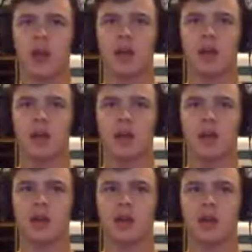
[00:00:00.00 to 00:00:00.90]
and
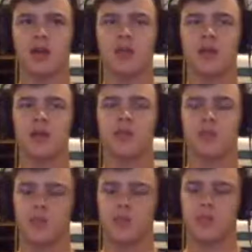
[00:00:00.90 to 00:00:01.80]
I never really
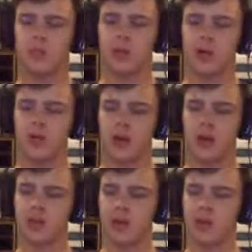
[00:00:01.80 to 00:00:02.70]
been
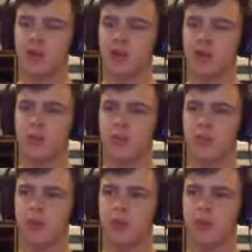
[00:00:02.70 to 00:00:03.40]
around it that much,